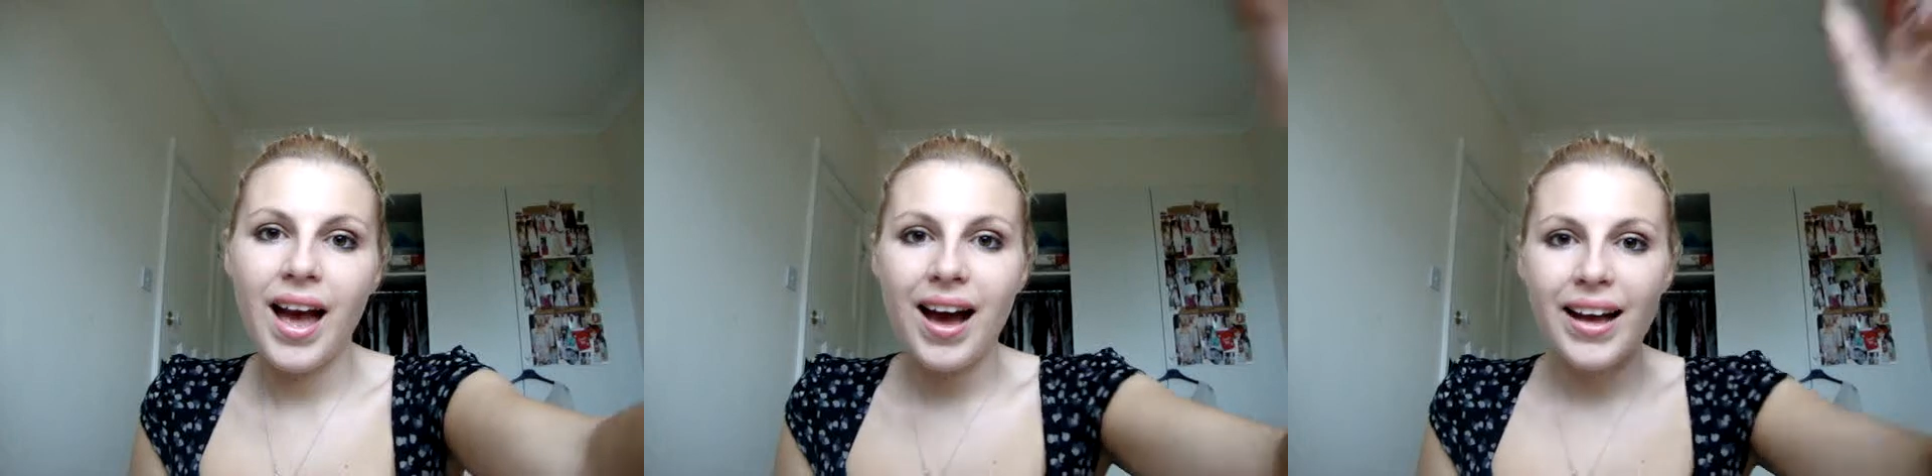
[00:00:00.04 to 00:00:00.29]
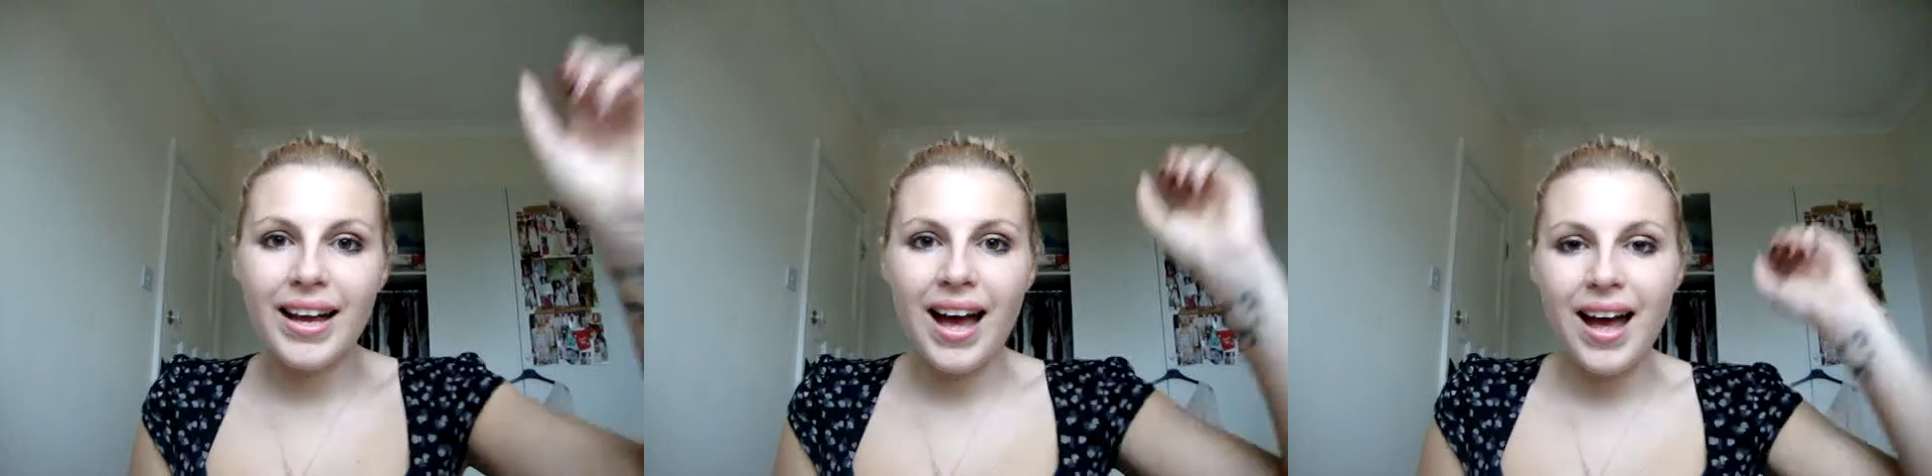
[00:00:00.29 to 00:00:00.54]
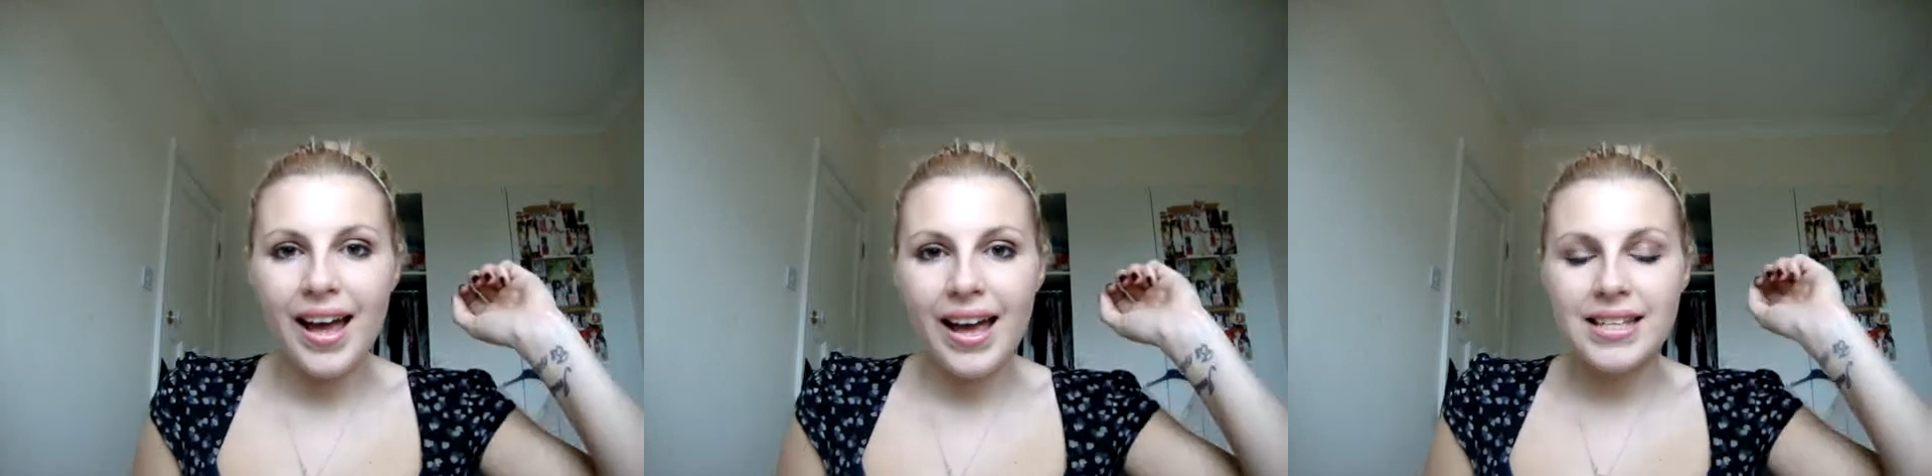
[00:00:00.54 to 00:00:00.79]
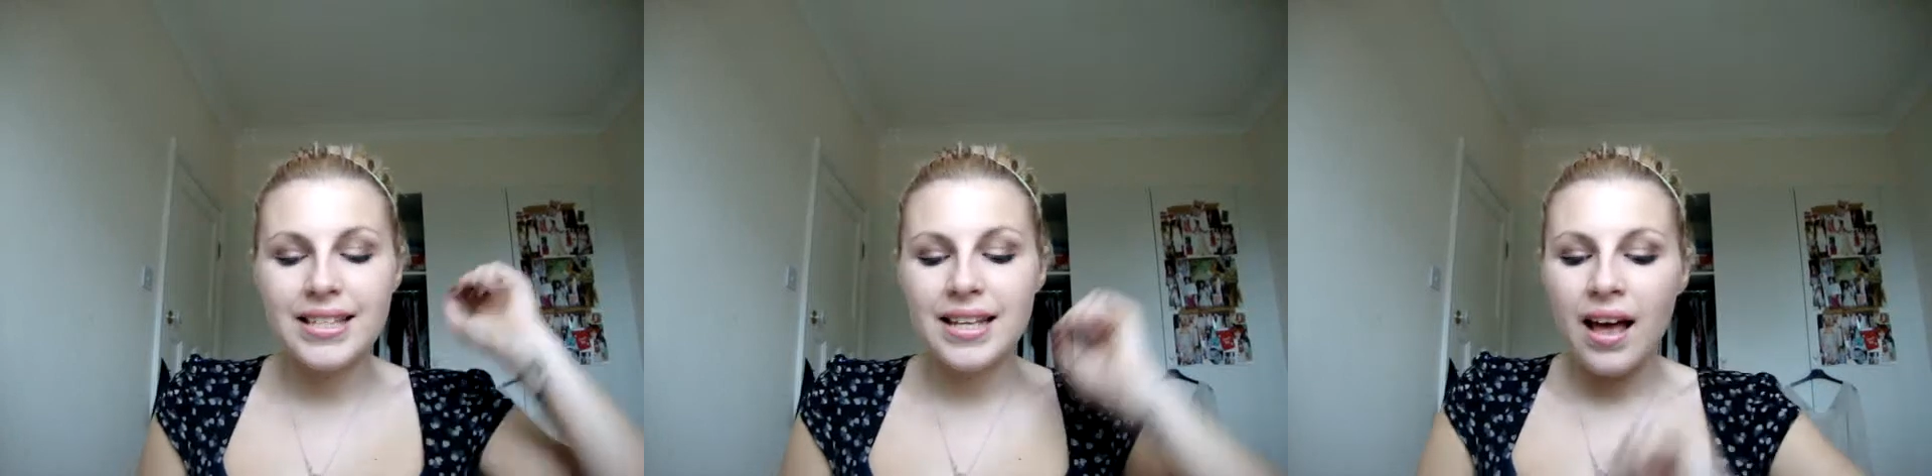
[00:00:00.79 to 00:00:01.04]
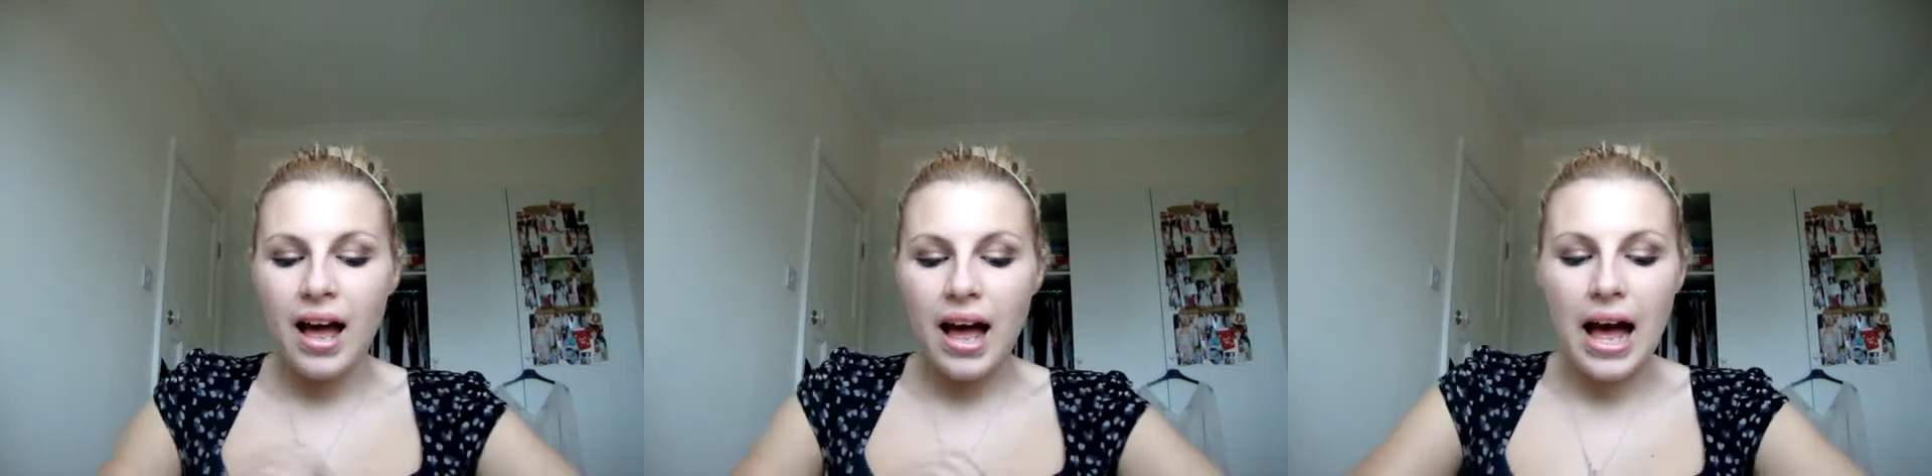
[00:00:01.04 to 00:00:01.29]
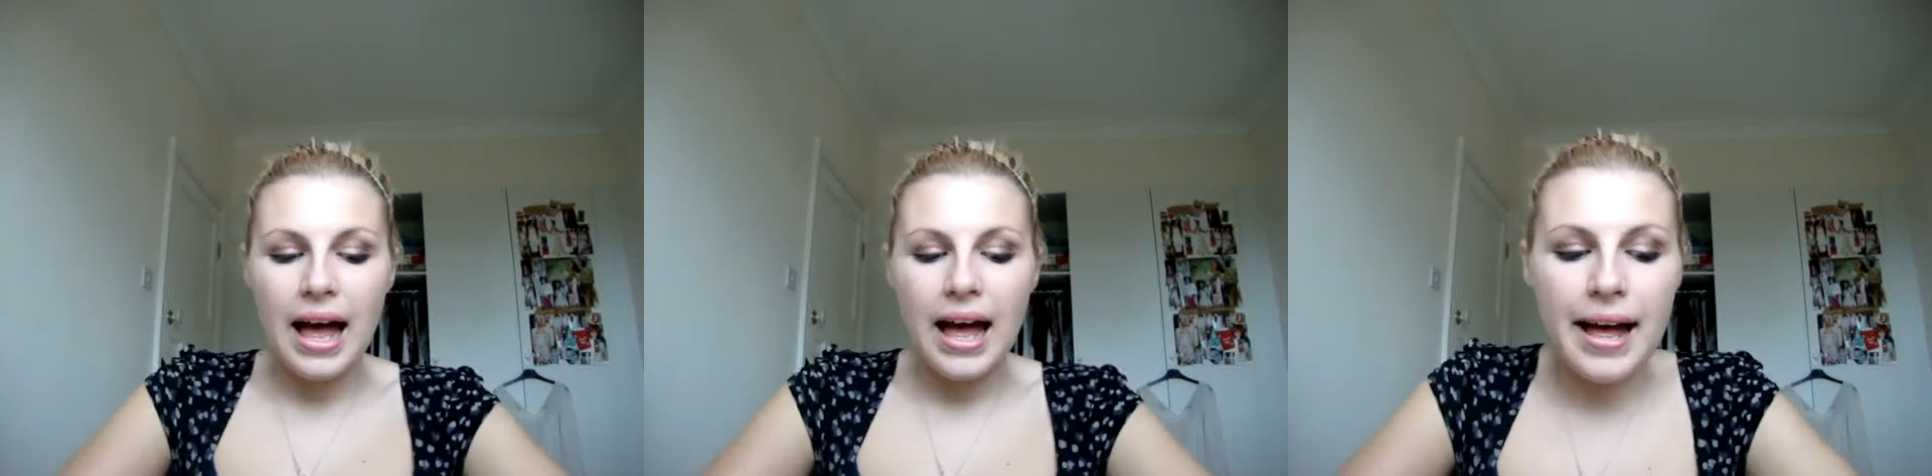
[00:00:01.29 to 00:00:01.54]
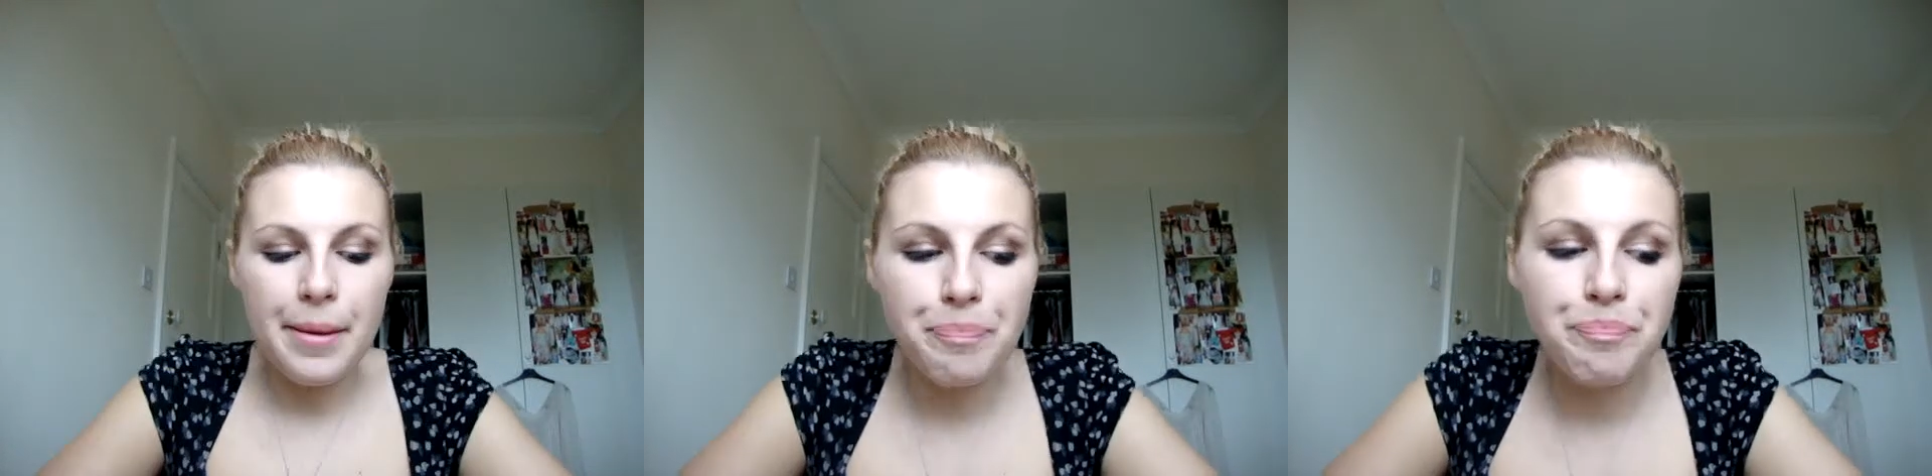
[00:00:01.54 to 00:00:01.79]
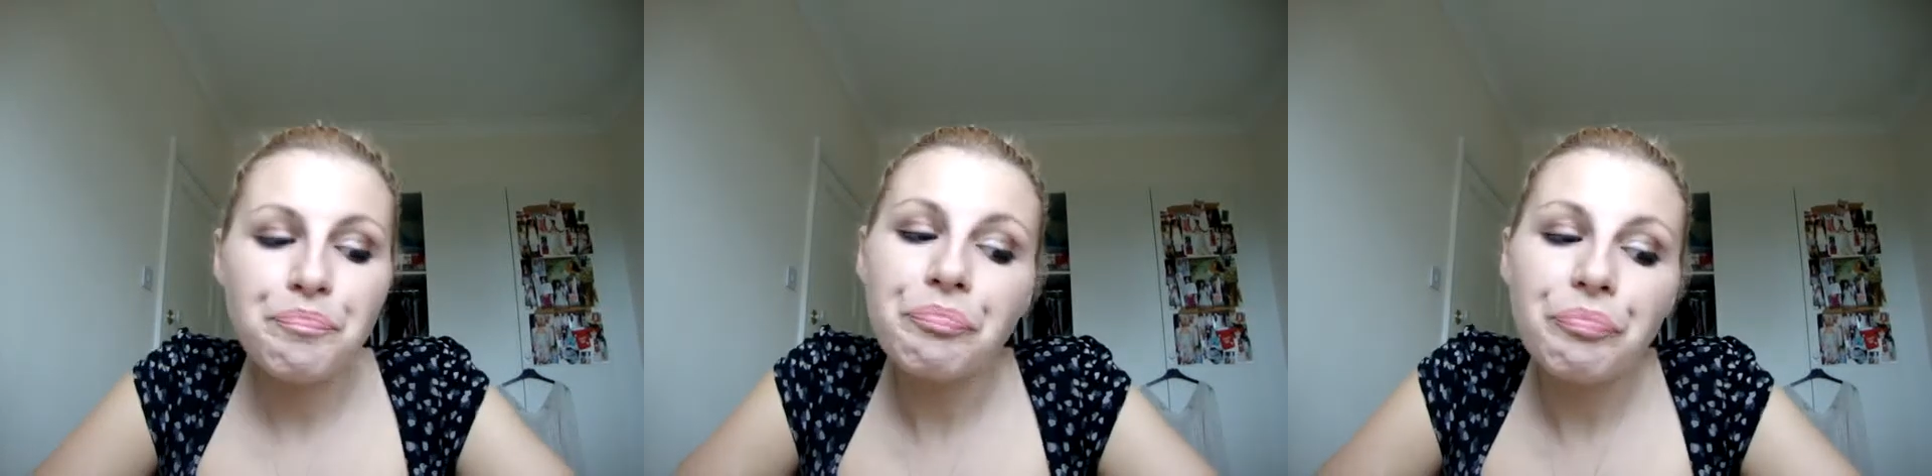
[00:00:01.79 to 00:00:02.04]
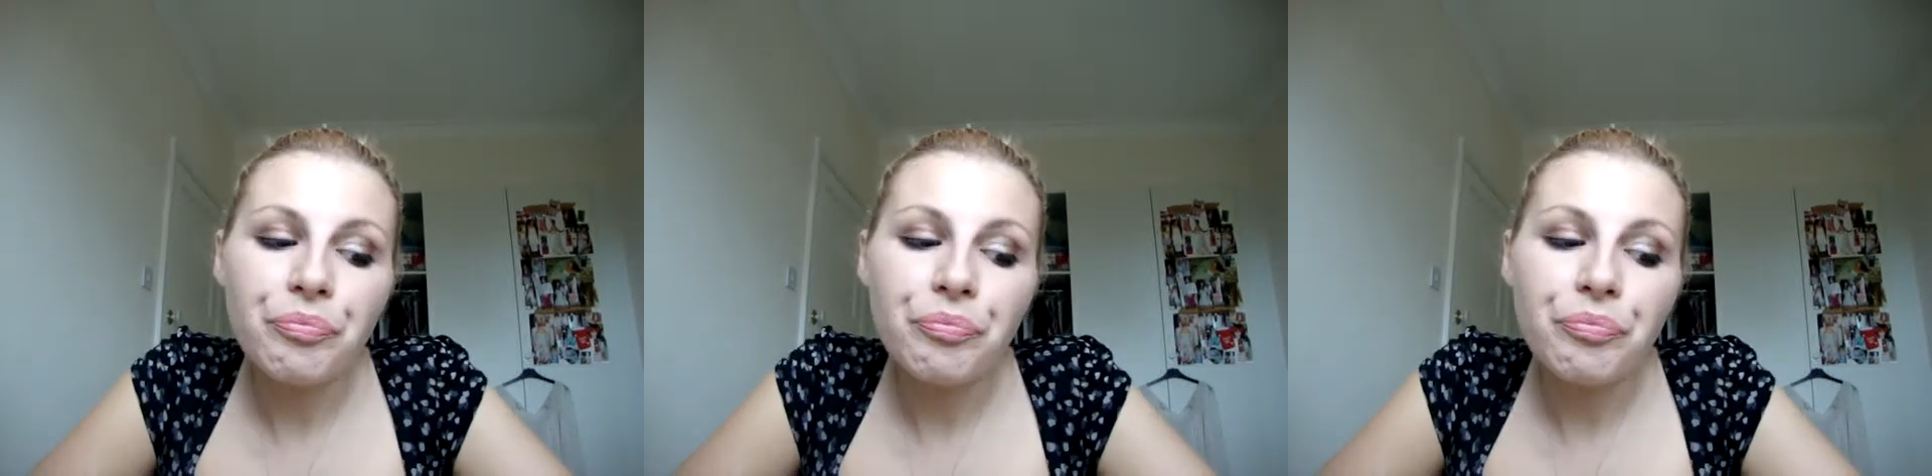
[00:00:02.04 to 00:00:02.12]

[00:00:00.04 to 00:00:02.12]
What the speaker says: Hi guys, I've